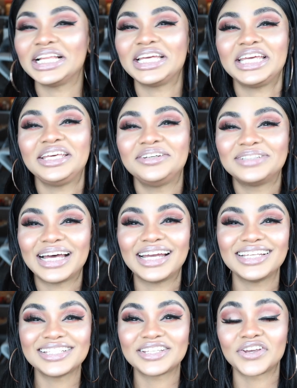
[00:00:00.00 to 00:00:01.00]
heal that
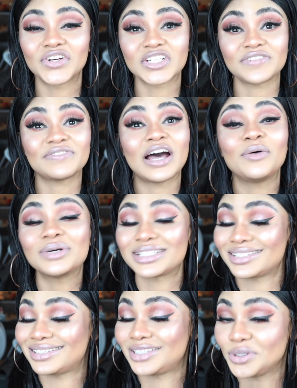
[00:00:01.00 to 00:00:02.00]
insecurity if i
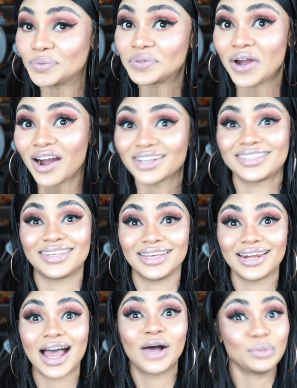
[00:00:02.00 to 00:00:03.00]
was still dark
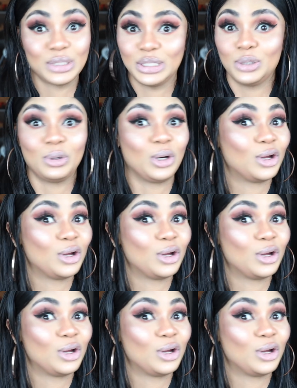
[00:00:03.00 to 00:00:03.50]
skinned i would still